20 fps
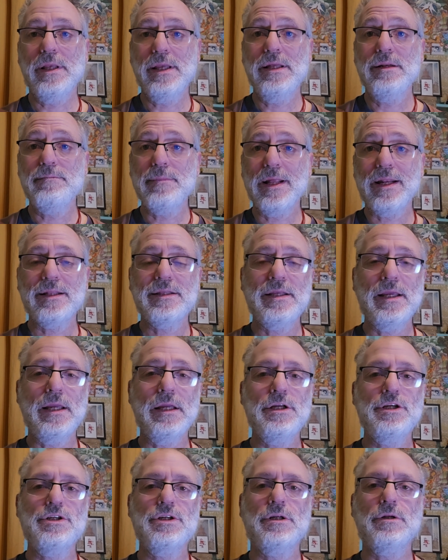in
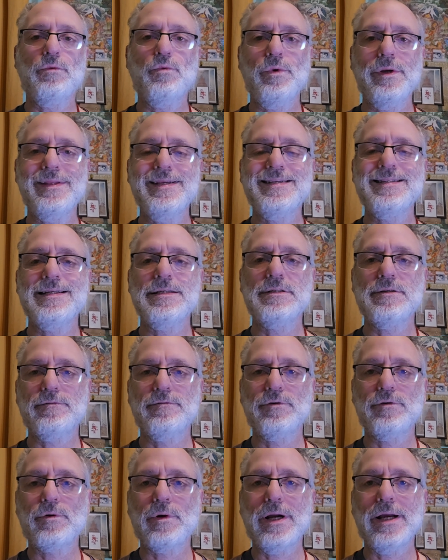meditation, when the sense
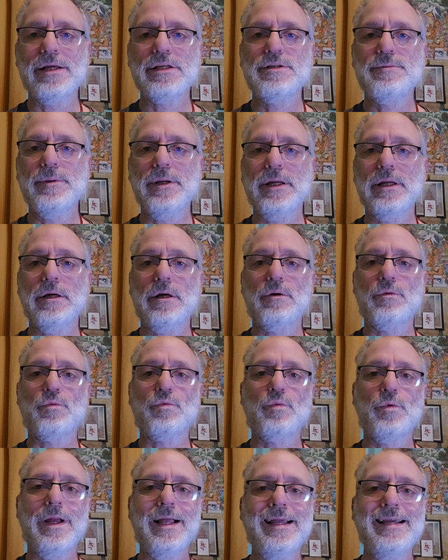of grasping
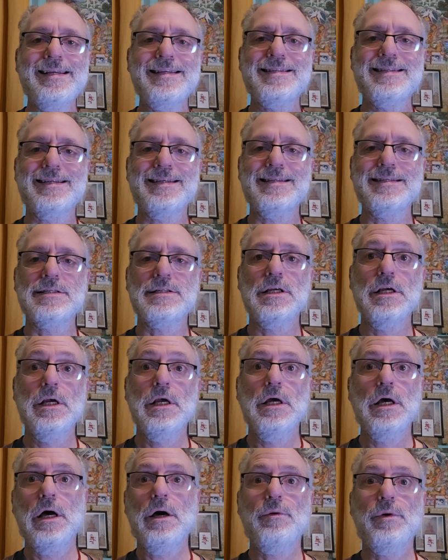arises,
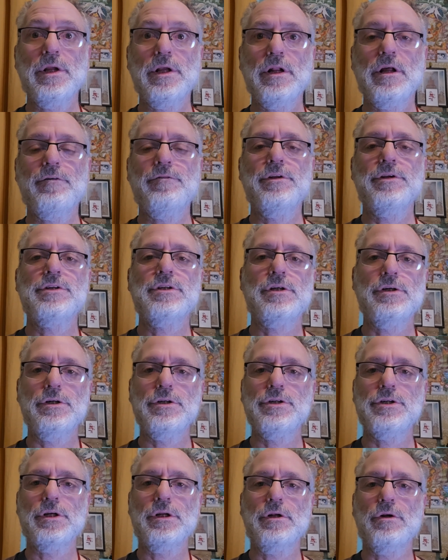I want to get off this
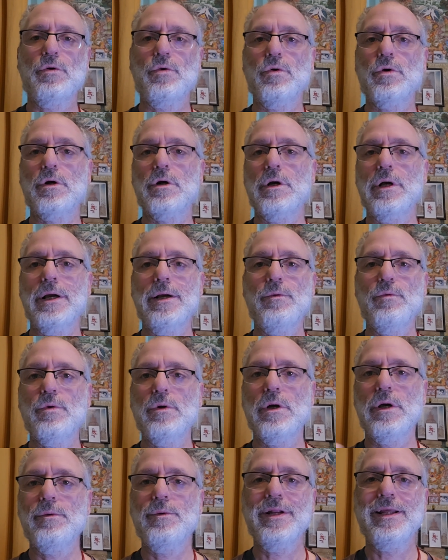cushion, or I
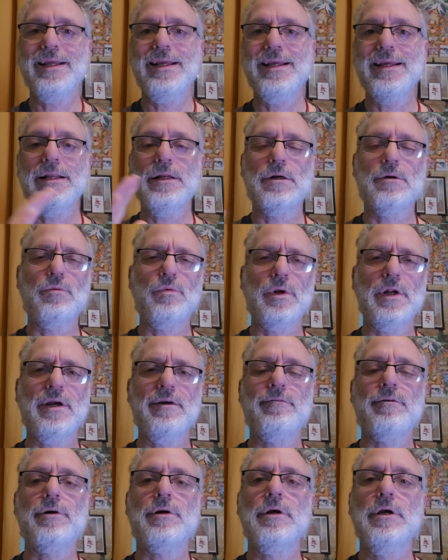want to eat, or
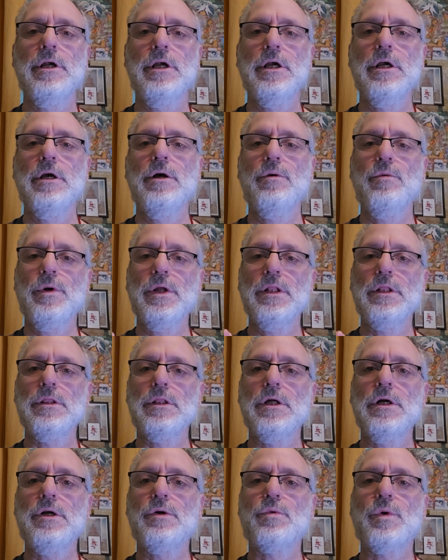whatever, we
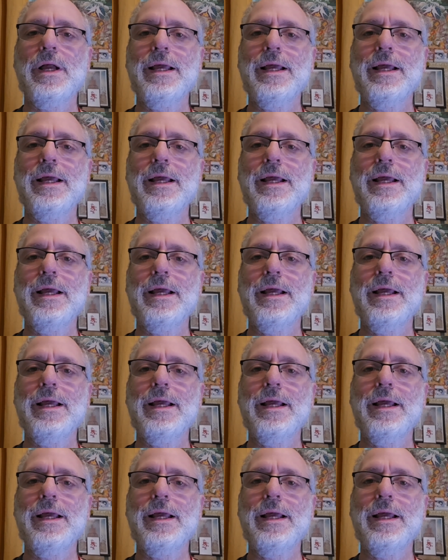look